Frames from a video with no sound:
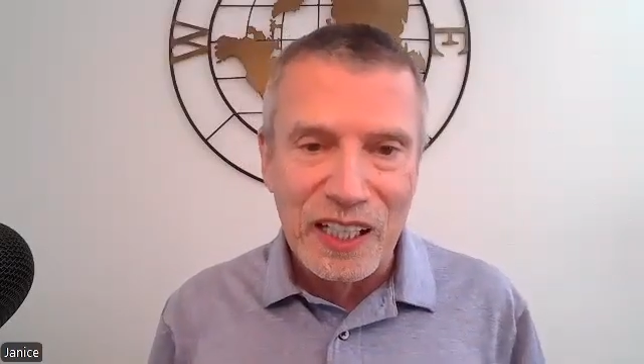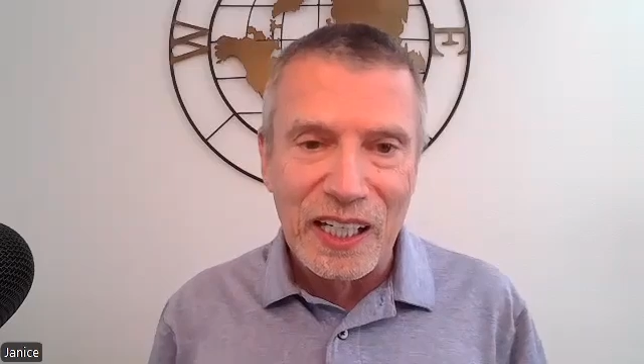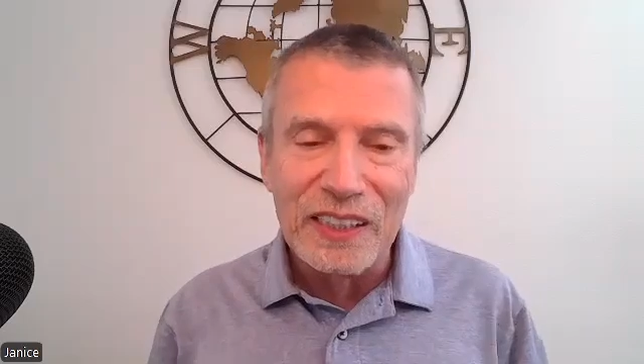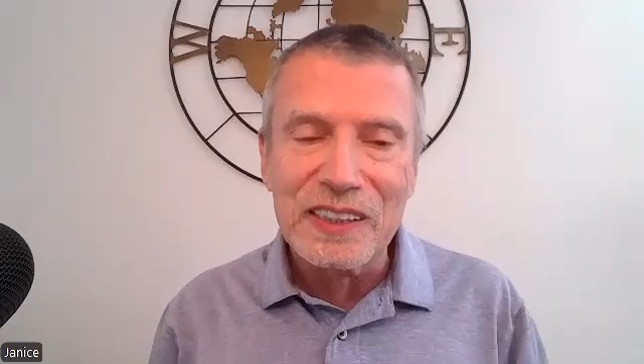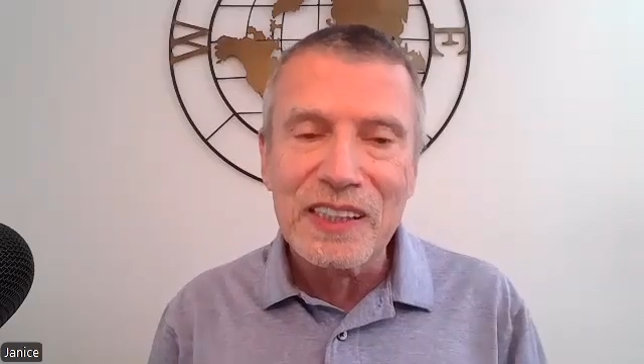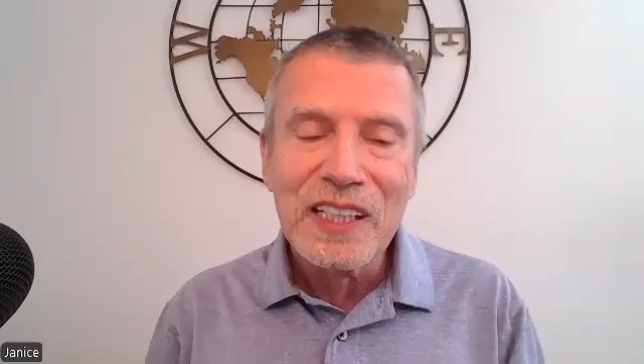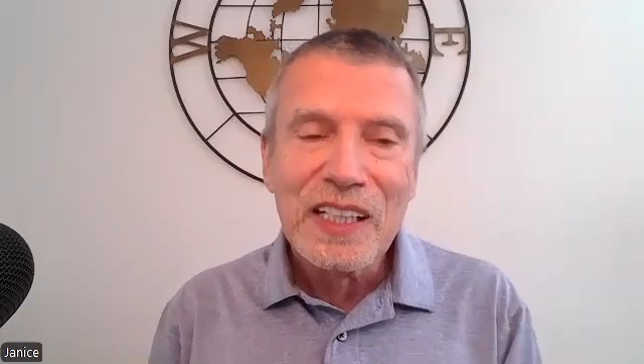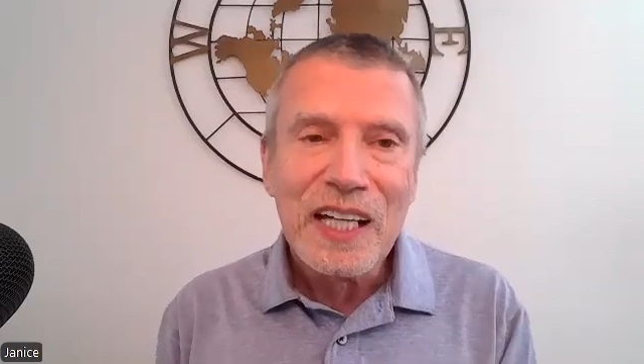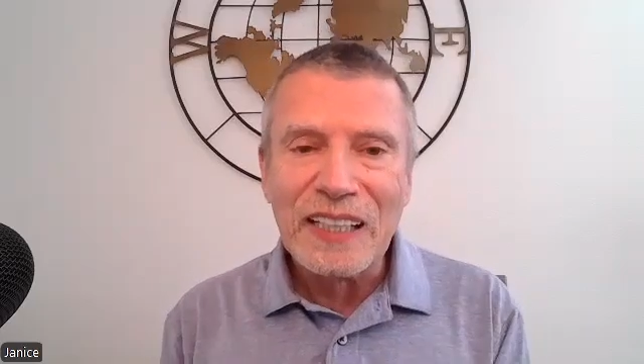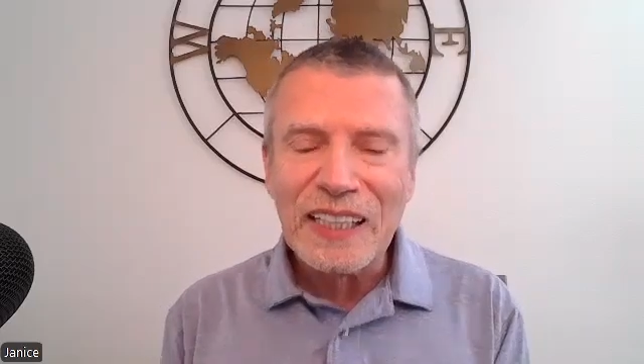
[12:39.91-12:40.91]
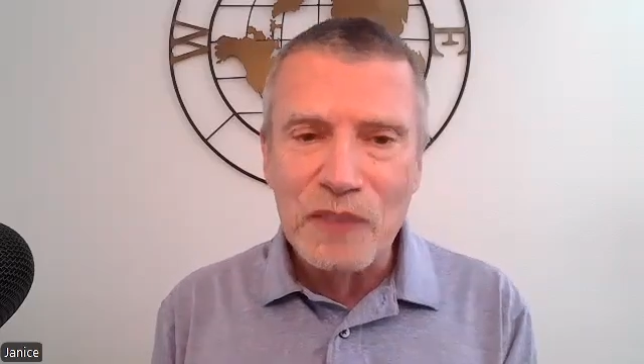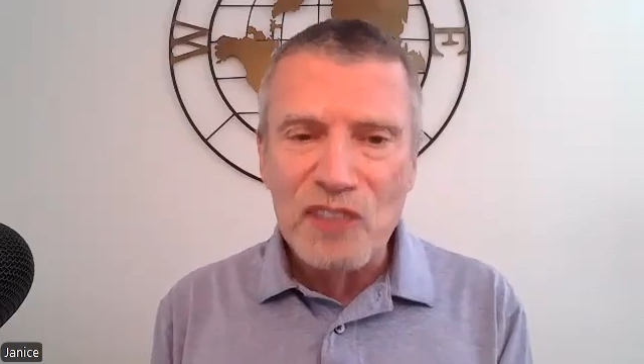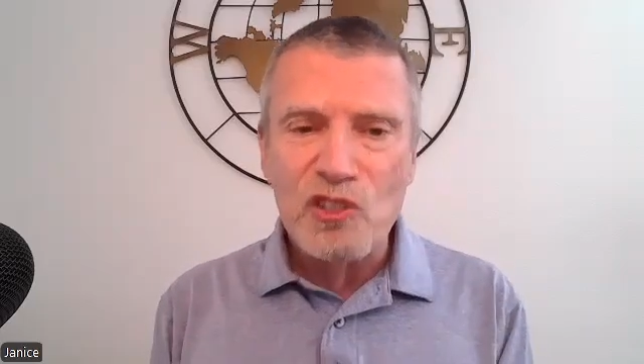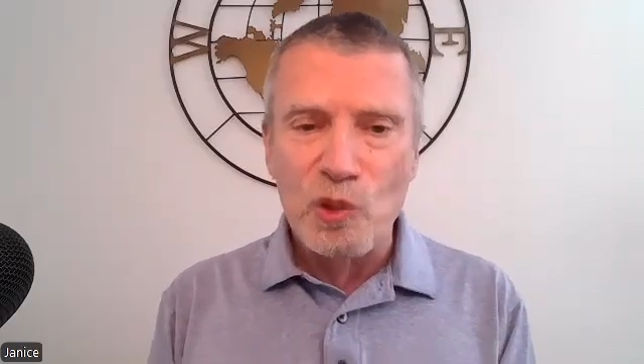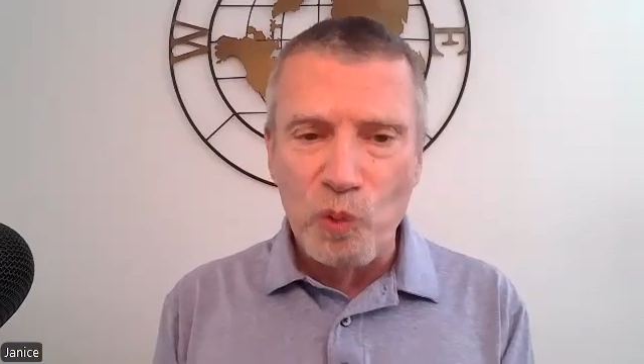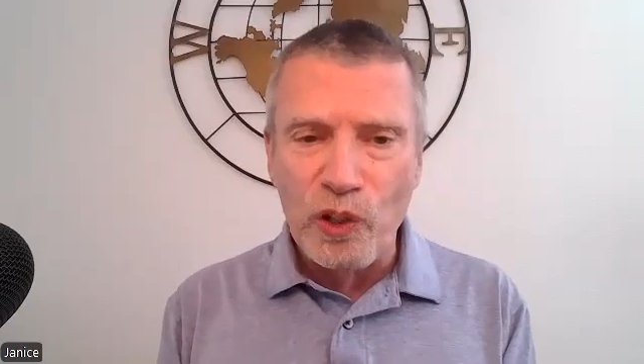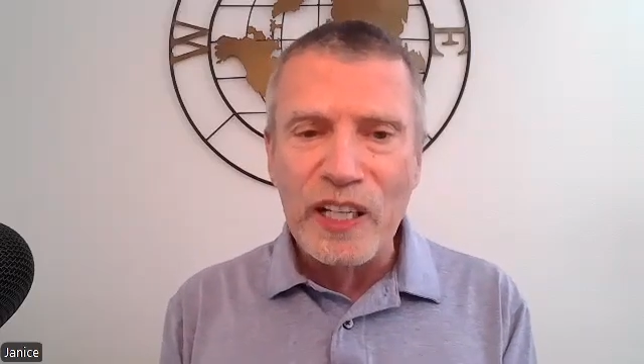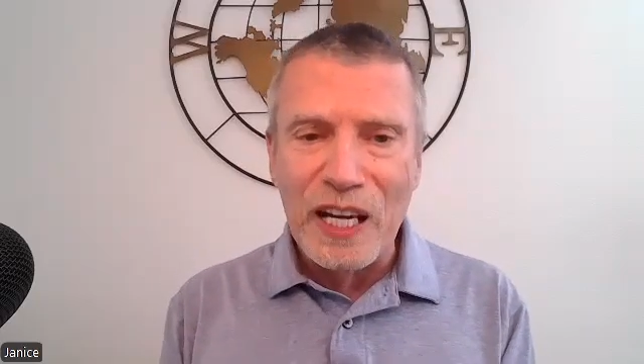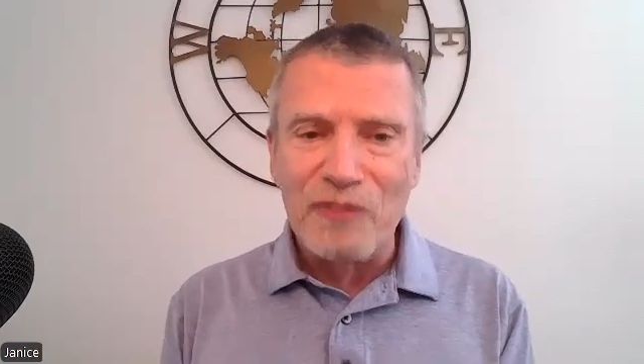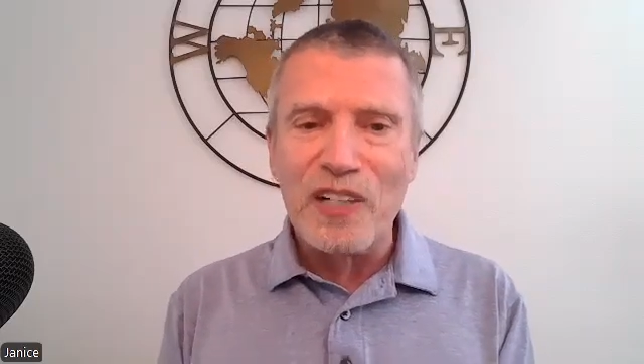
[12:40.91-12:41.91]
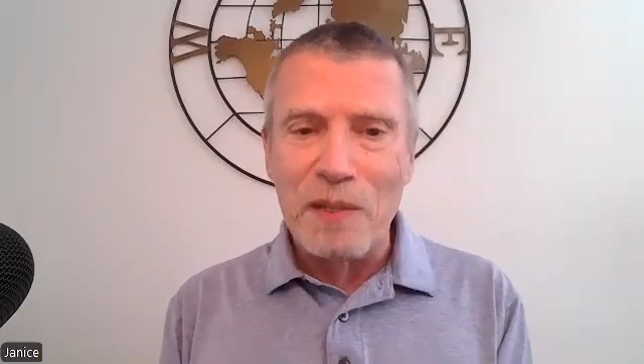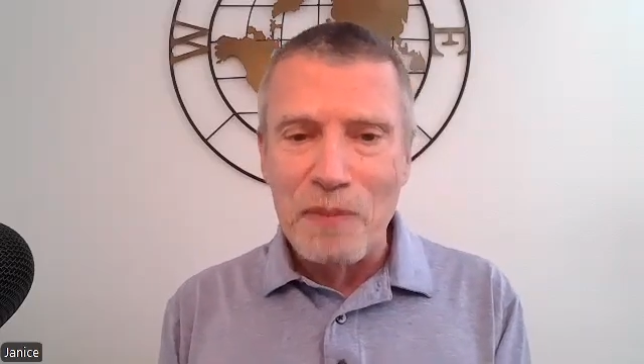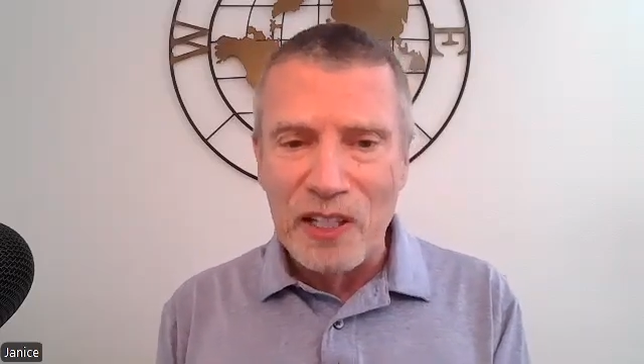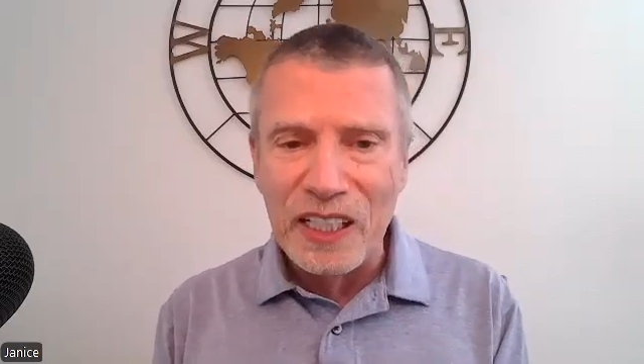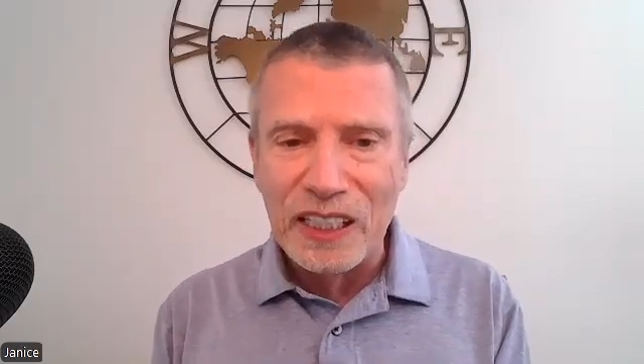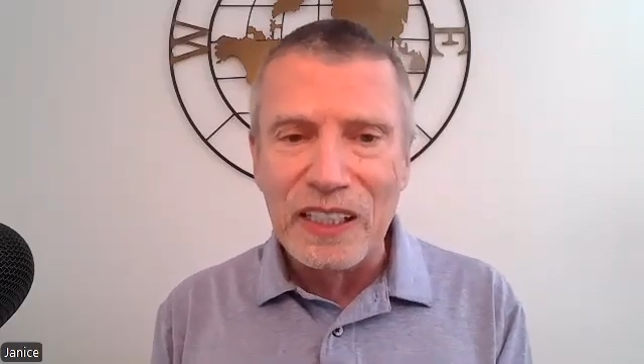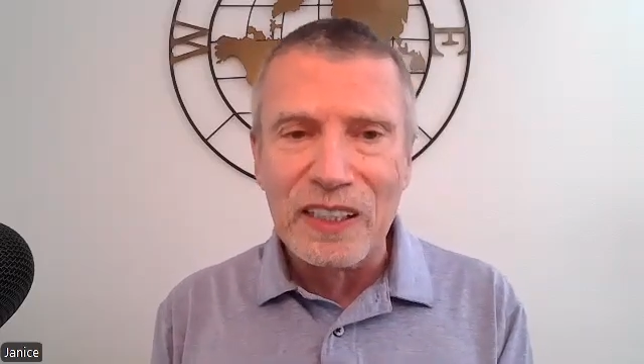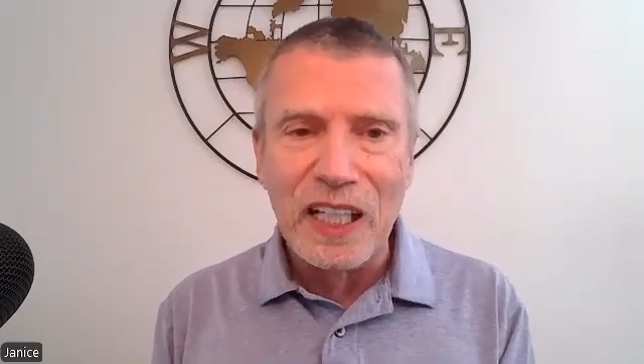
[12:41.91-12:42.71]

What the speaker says: And I think that should worry every American,